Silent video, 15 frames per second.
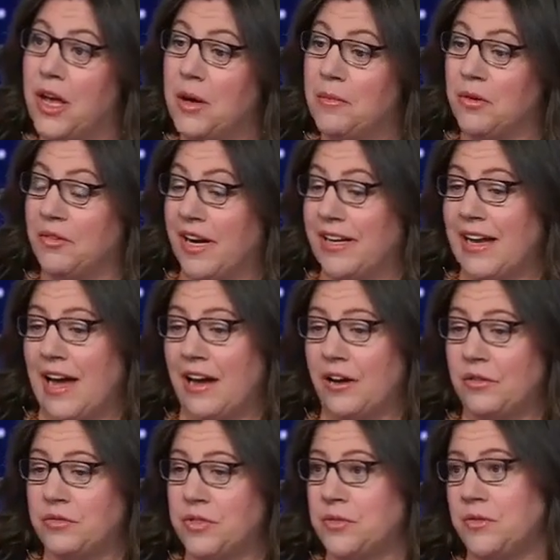But right
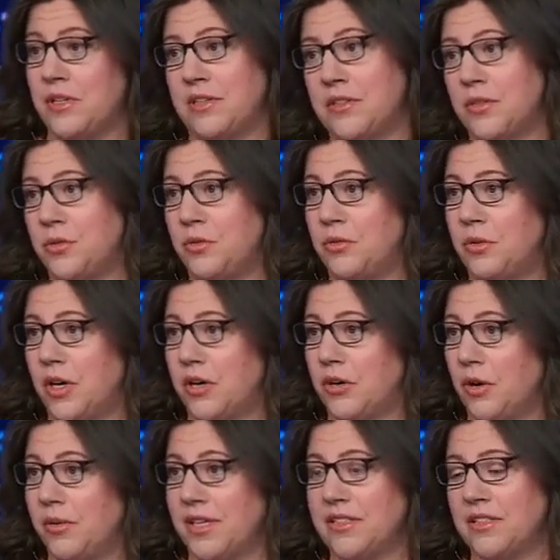now, students who are
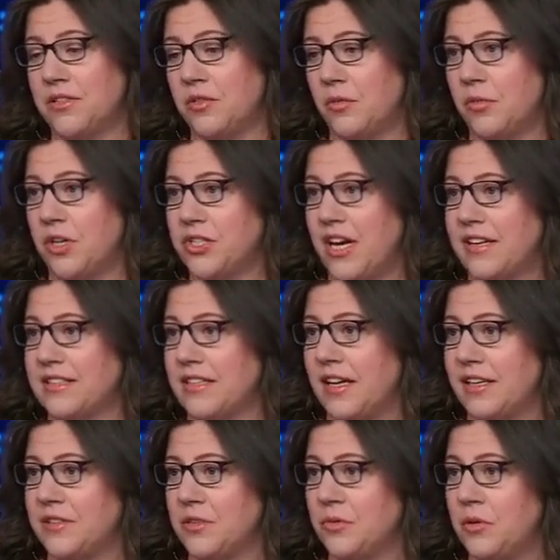going to Stonewall Jackson
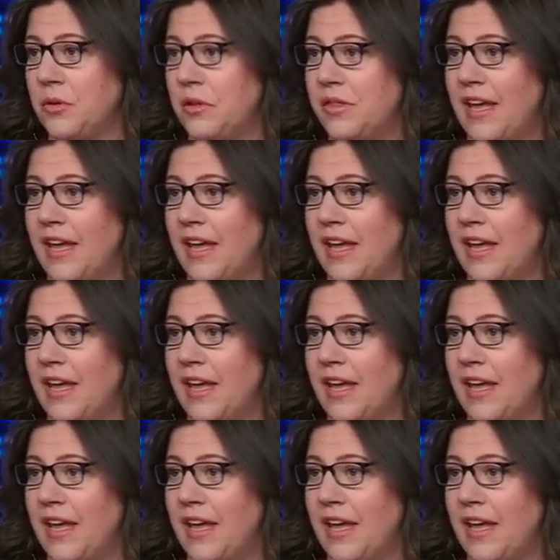High School,